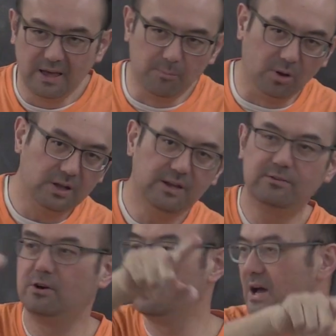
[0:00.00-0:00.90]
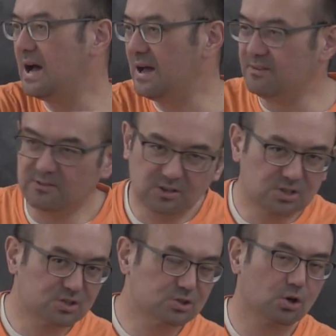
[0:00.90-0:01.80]
Believe it or not,
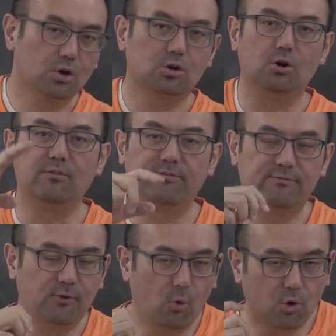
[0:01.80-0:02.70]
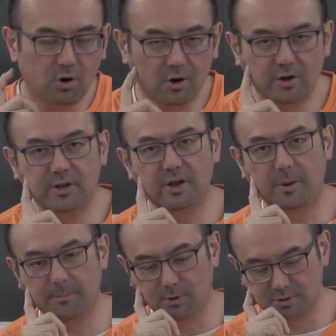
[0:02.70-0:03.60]
circle 4
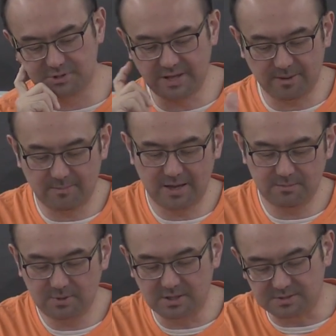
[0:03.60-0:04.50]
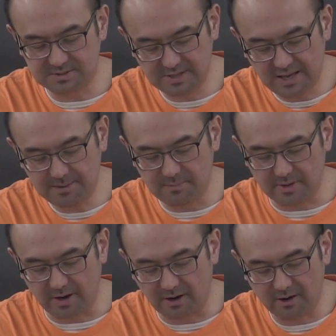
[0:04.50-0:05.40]
numbers that might be the same
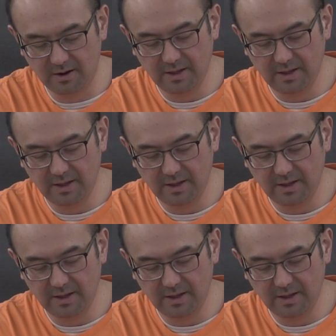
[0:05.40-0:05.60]
there,